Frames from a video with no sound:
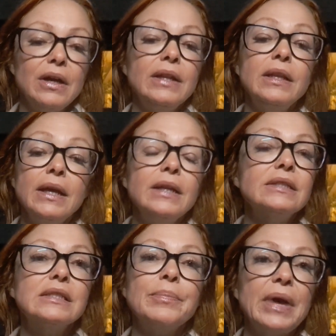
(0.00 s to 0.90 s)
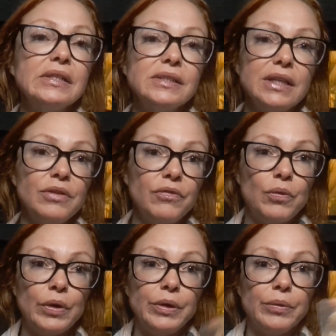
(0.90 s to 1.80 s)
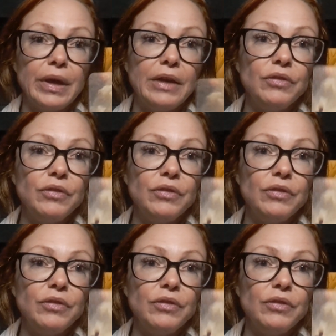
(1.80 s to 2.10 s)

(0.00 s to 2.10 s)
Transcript: And it's the best thing for you, okay?